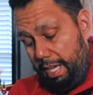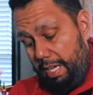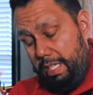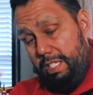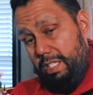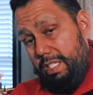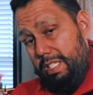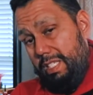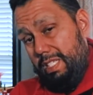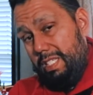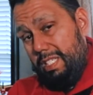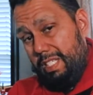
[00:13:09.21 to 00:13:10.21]
and just
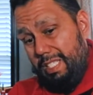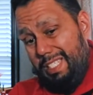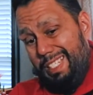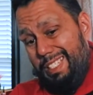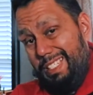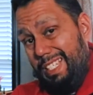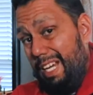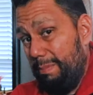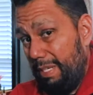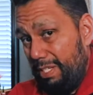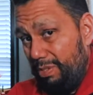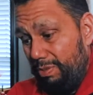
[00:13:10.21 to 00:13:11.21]
this, because I can tie
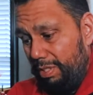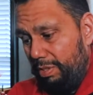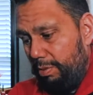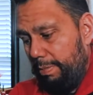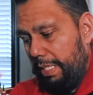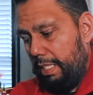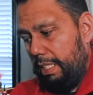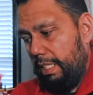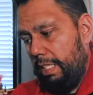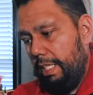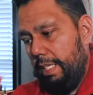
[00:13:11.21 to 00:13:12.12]
my shoes a little better.